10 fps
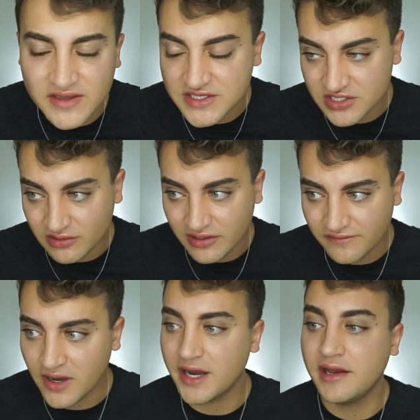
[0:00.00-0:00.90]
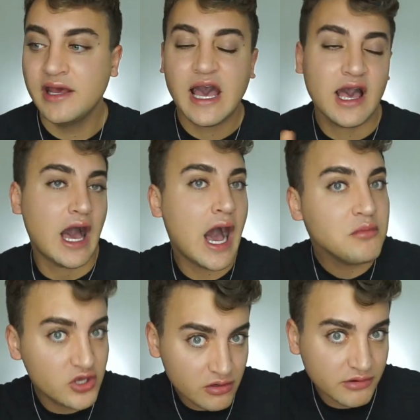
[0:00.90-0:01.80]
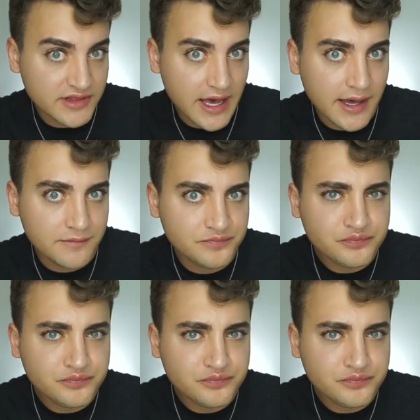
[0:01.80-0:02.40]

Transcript: He's totally fine. I'm good with that.